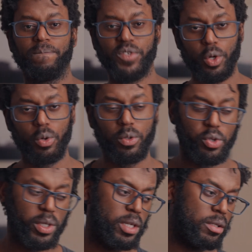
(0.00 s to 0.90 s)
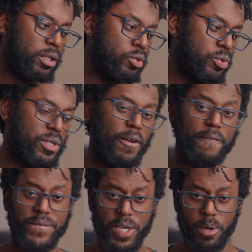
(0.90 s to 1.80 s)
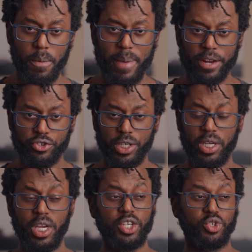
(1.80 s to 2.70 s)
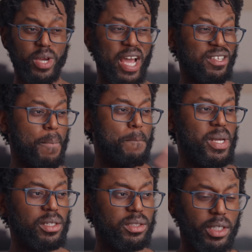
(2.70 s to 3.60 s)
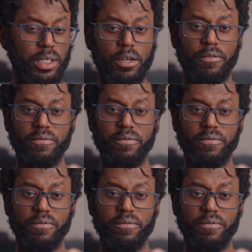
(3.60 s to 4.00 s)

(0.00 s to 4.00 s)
So you can either use V-mount battery. So it has a built-in